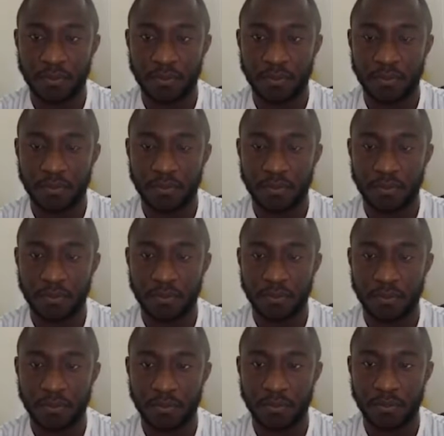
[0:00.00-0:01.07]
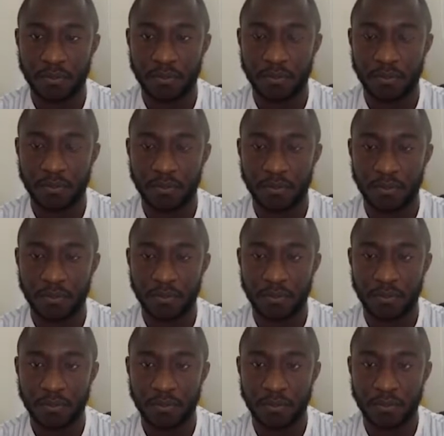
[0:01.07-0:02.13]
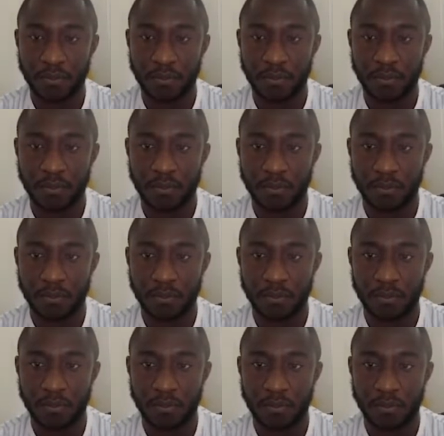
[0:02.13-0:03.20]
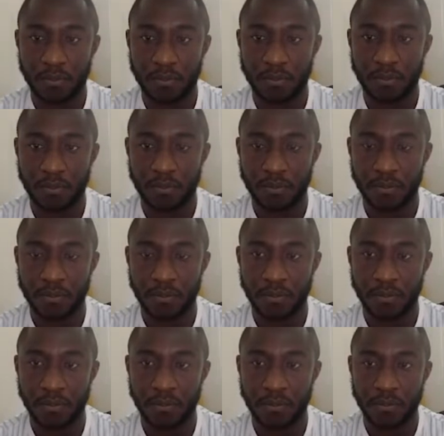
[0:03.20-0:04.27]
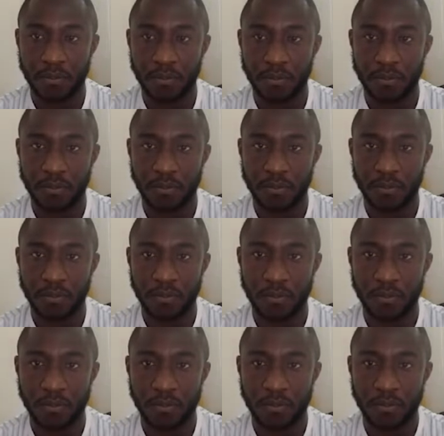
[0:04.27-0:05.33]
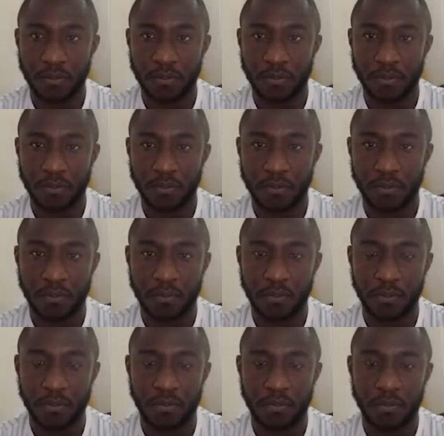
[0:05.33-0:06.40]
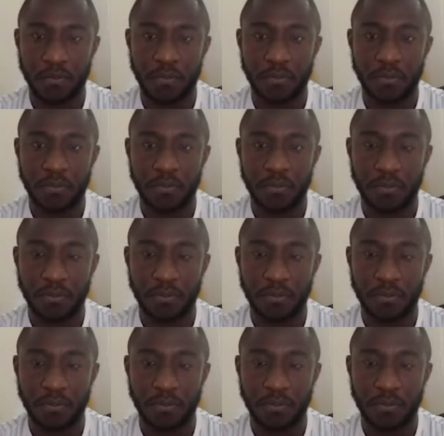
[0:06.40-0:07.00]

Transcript: [no speech]